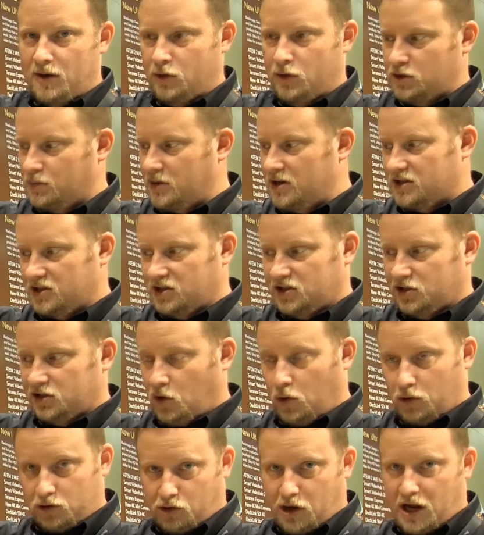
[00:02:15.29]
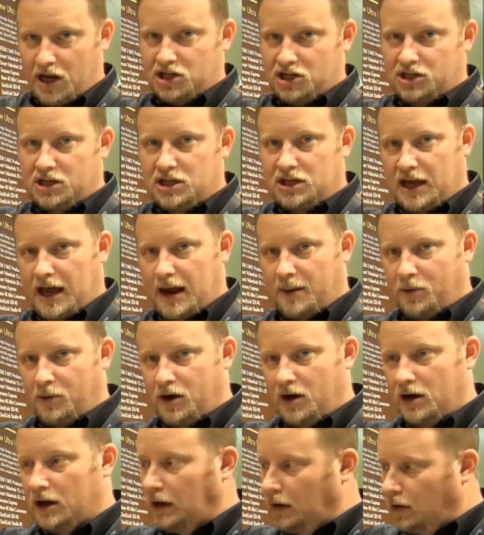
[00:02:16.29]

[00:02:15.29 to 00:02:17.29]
which means this is an Ultra HD camera